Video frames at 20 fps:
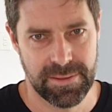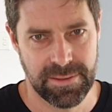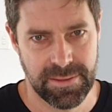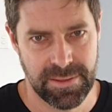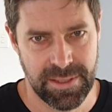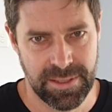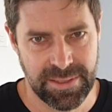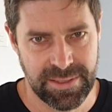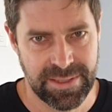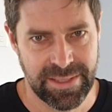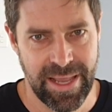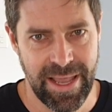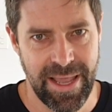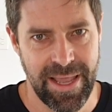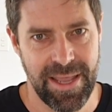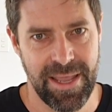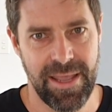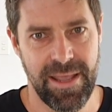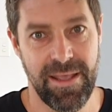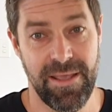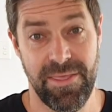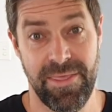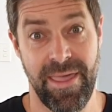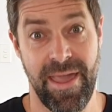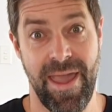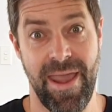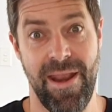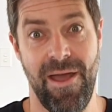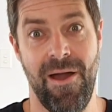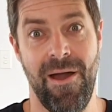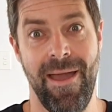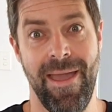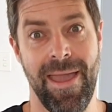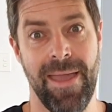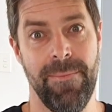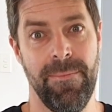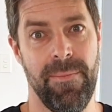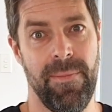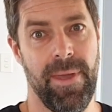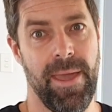To say that I
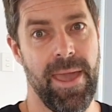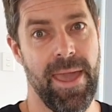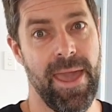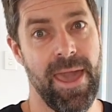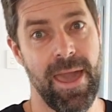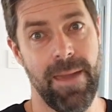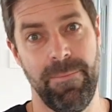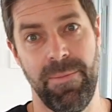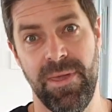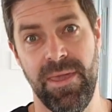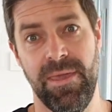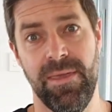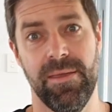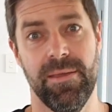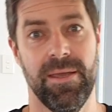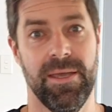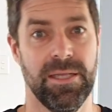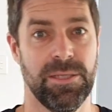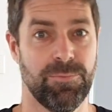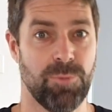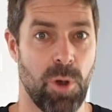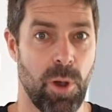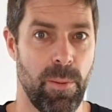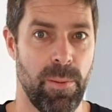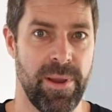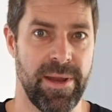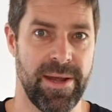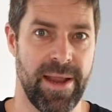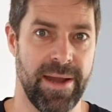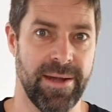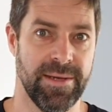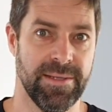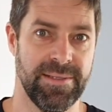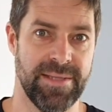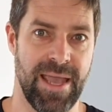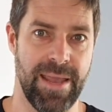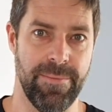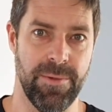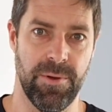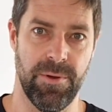am happy is probably an
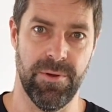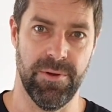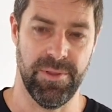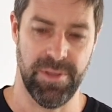understatement.